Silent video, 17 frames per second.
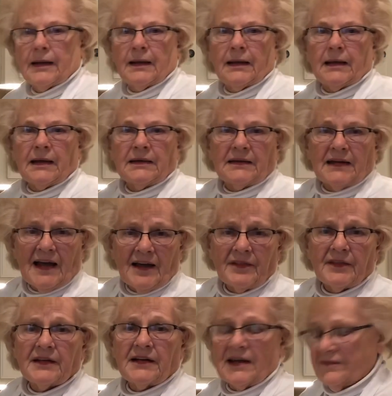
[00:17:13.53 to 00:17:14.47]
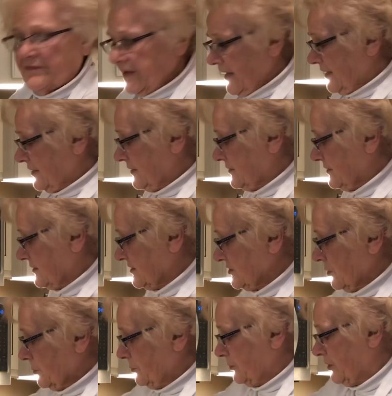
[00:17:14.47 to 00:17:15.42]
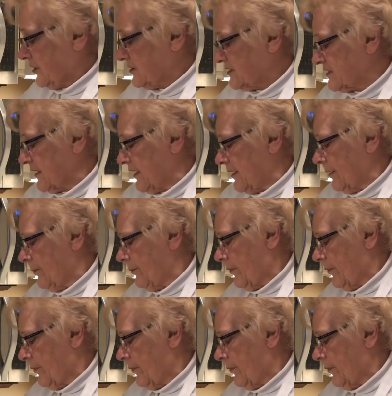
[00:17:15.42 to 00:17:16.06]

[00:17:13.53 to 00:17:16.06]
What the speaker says: And now that I've added the sauerkraut,